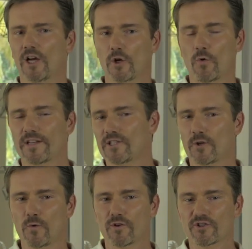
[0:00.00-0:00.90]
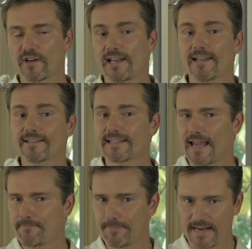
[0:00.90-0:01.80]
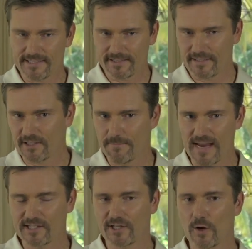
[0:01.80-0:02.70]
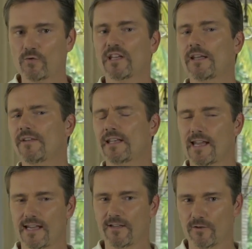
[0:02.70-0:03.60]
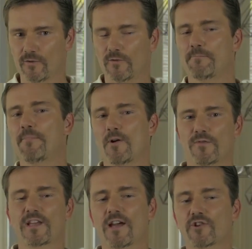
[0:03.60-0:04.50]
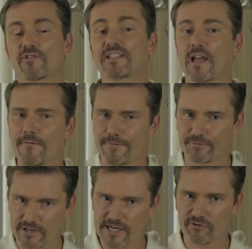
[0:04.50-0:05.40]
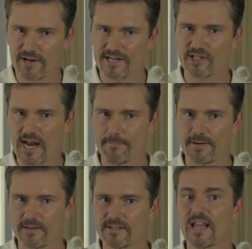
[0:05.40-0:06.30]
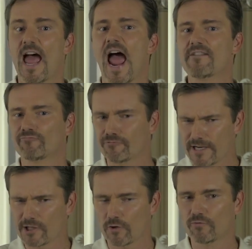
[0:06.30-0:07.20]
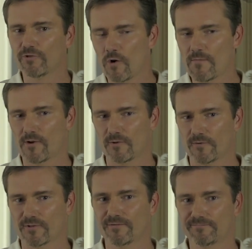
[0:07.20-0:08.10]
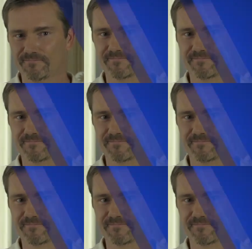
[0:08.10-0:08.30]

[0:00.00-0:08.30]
According to Australia's ambassador to Mexico, David Engel, both countries are free trade champions and regional role models.